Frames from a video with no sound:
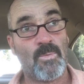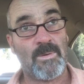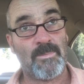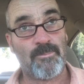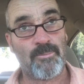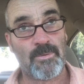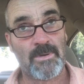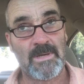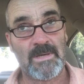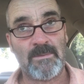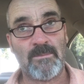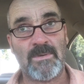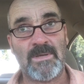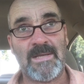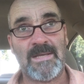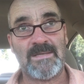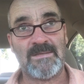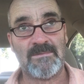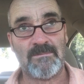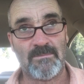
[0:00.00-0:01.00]

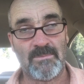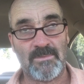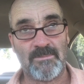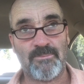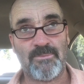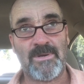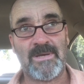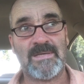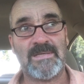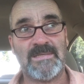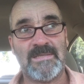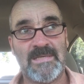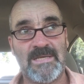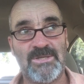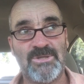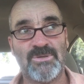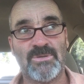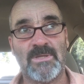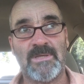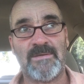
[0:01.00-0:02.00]
We pray
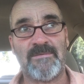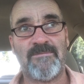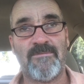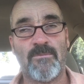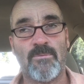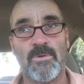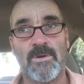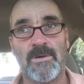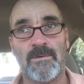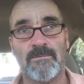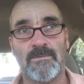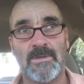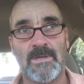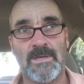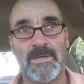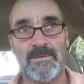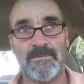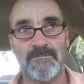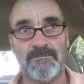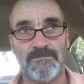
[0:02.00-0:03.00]
continually
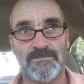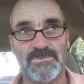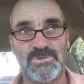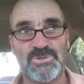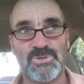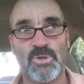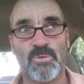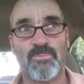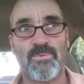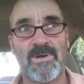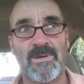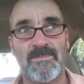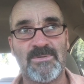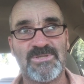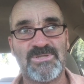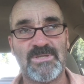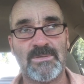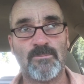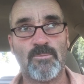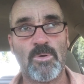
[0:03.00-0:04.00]
for Joe
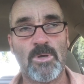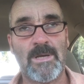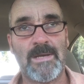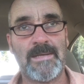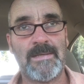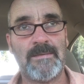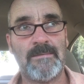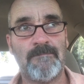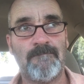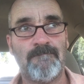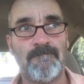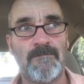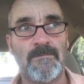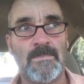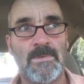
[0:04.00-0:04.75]
Primal's son, Ryan,